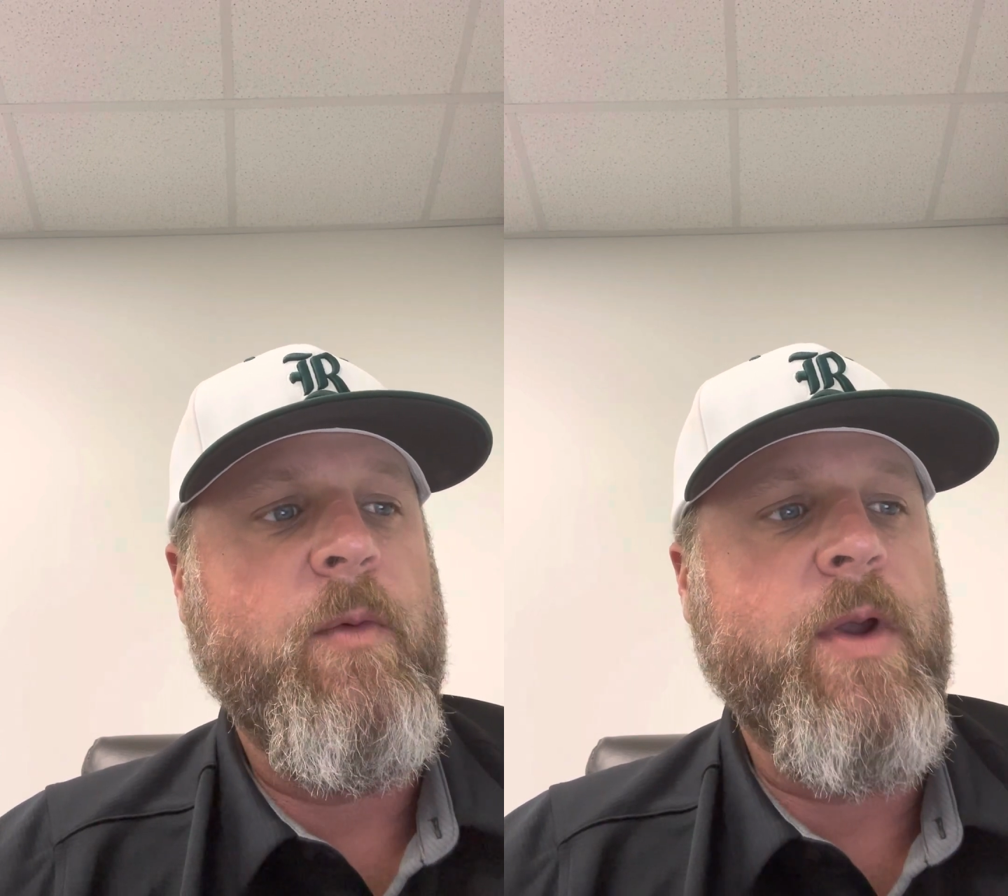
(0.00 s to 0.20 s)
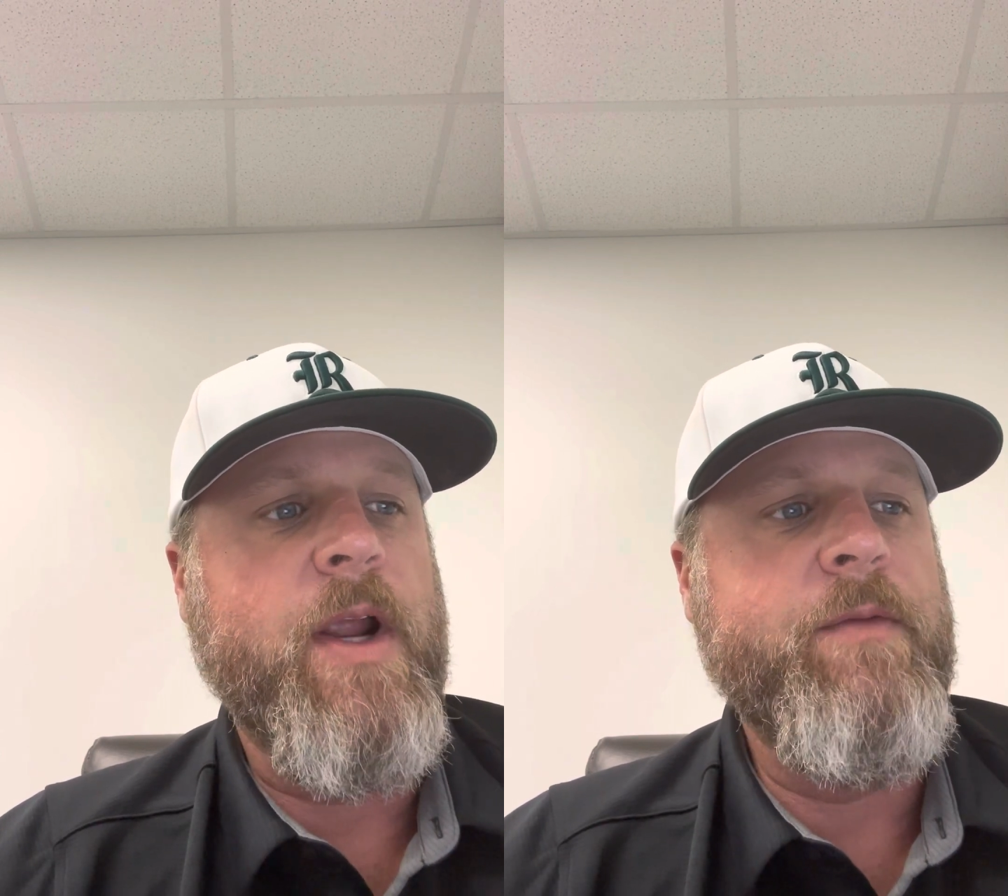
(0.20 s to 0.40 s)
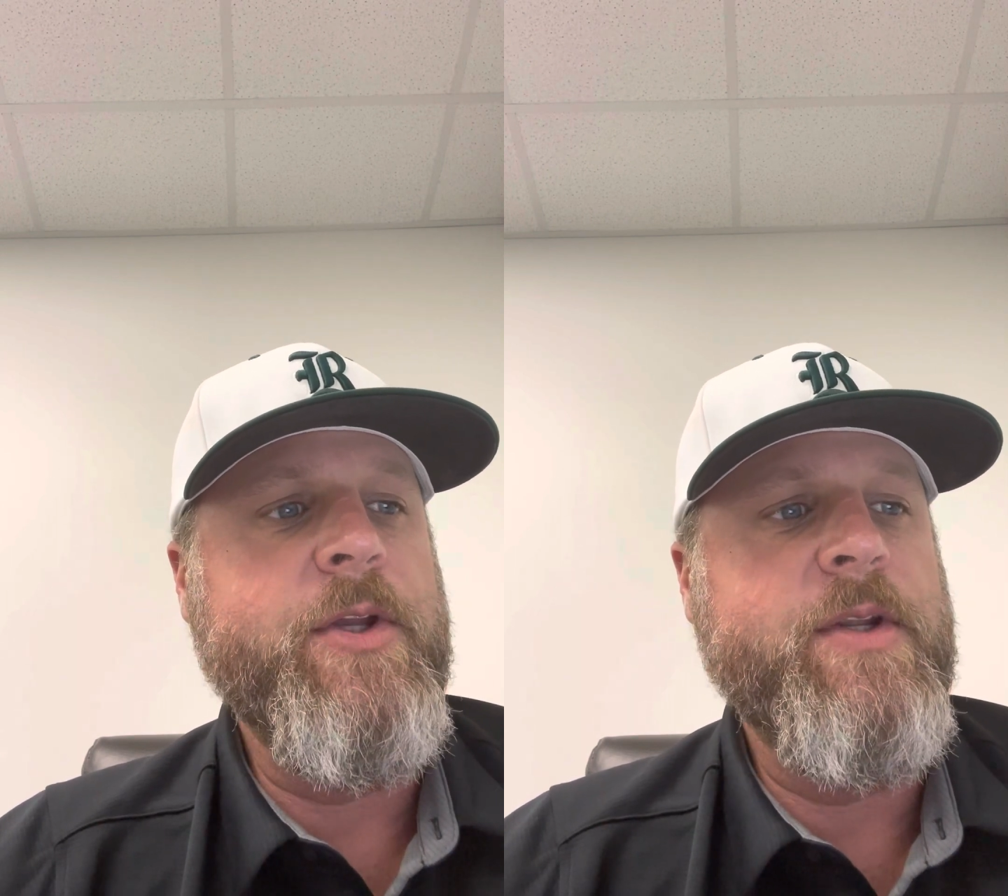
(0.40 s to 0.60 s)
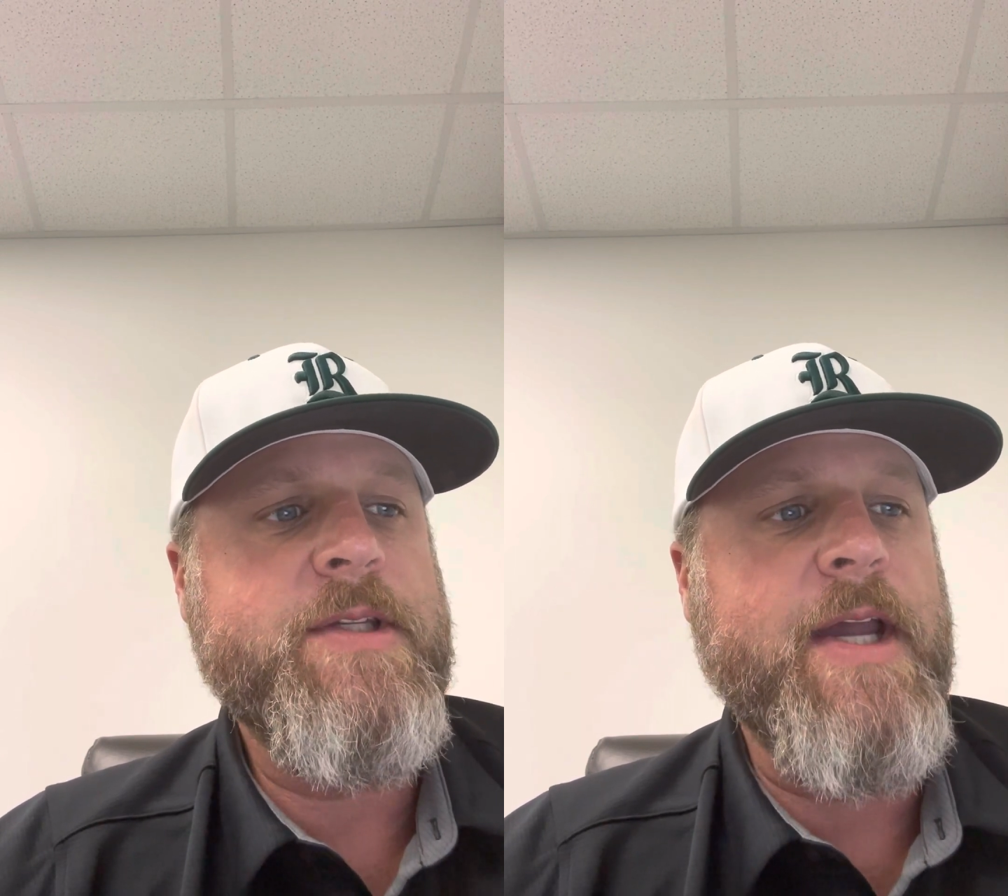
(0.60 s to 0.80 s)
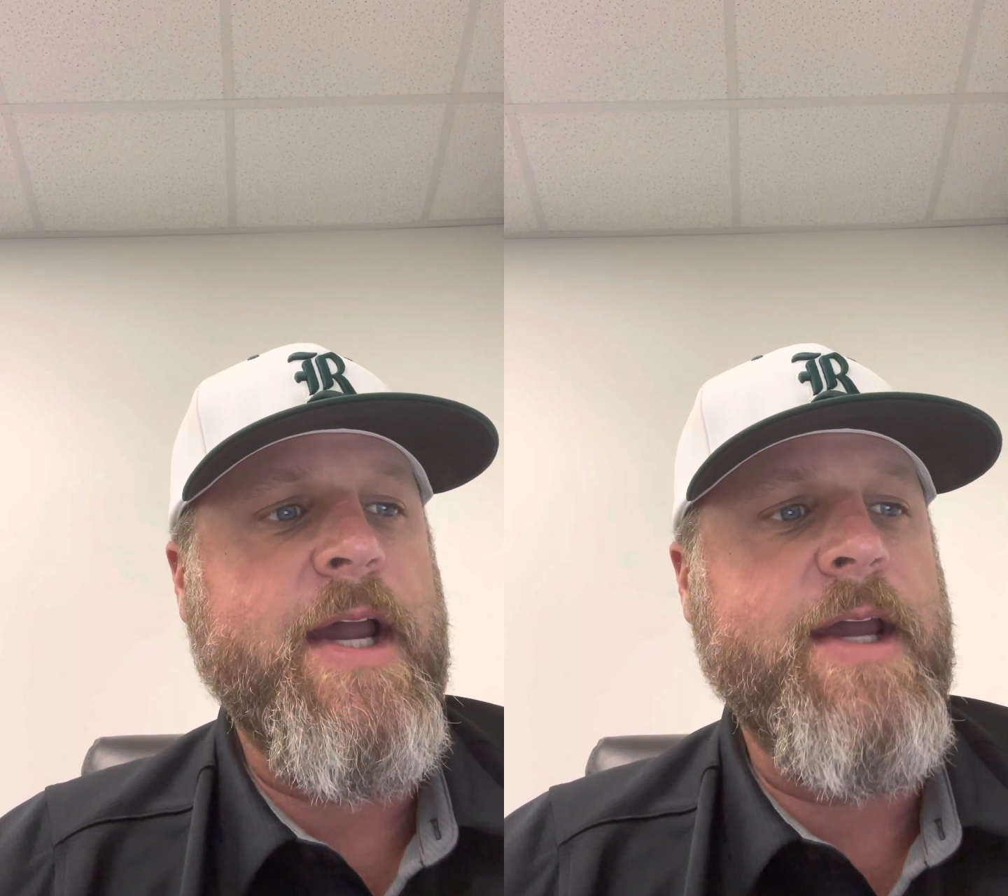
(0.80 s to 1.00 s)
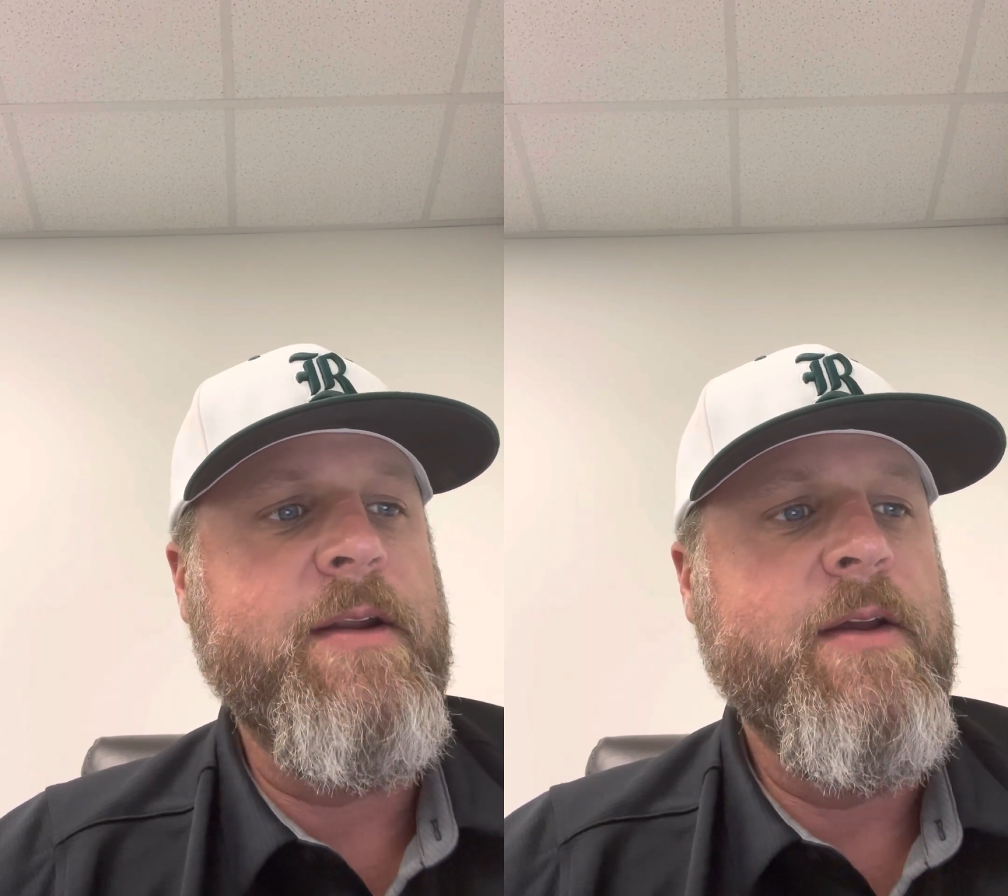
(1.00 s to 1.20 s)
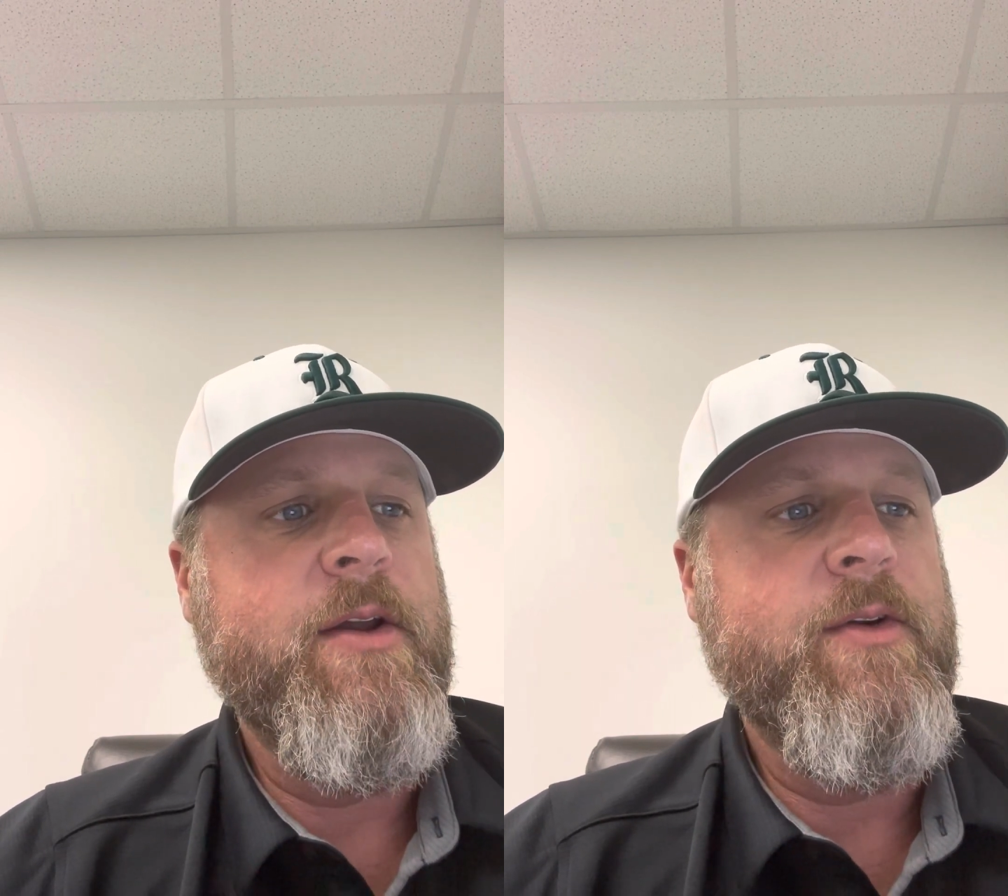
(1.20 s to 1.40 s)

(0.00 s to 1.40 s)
Whatever you decide,